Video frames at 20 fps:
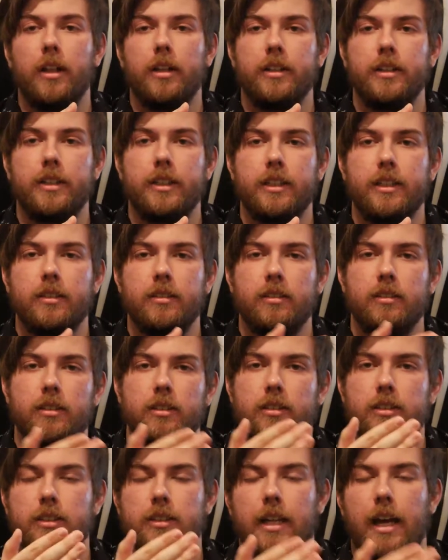you can check
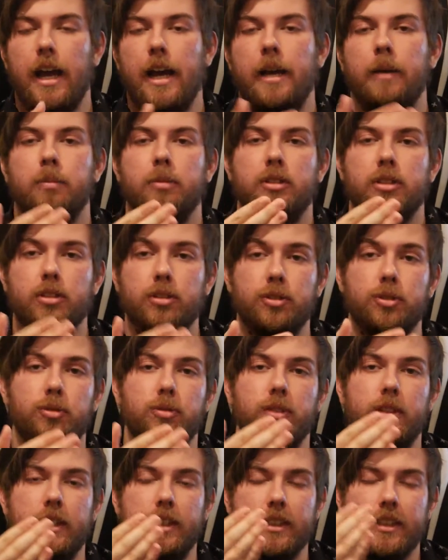out right here,
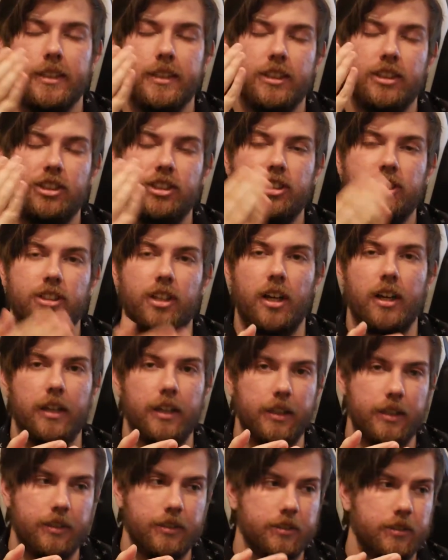which is just a straight
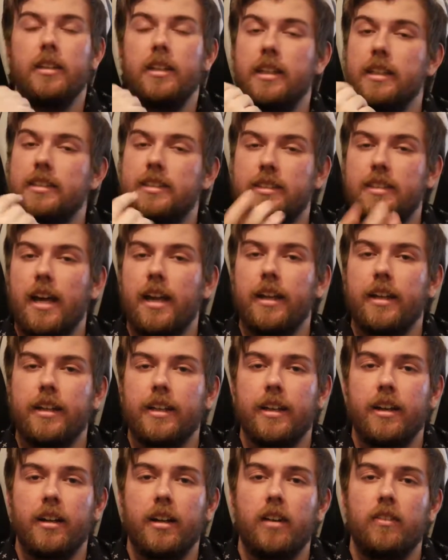up typing
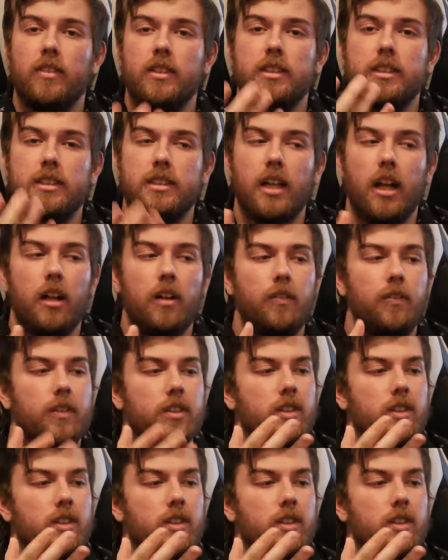keyboard. This is not a